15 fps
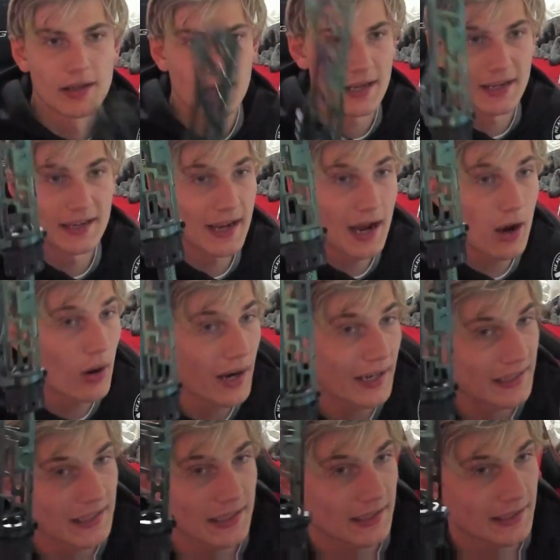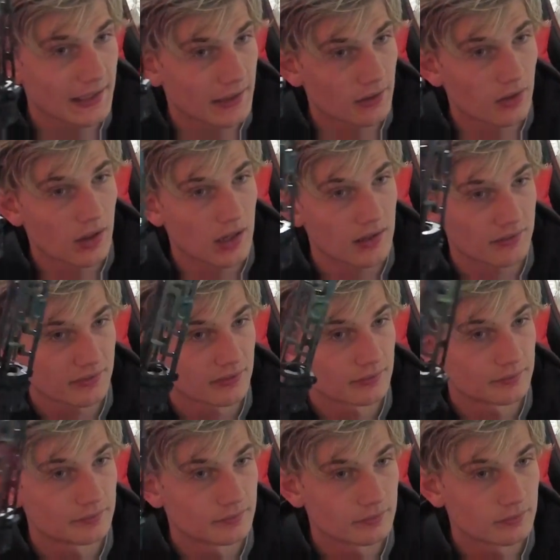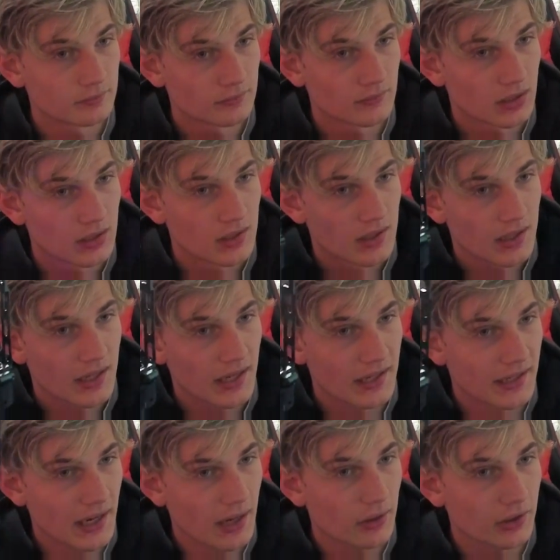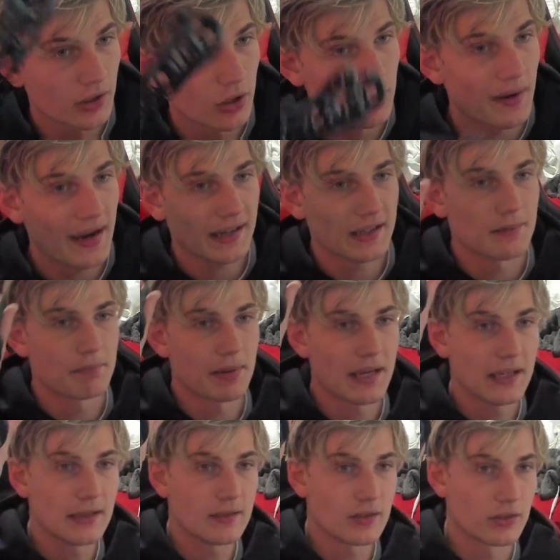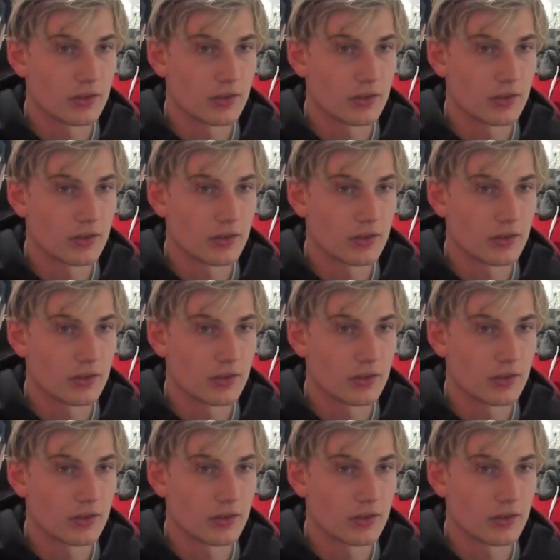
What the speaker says: and now I can't get it off. And now to go back and paint or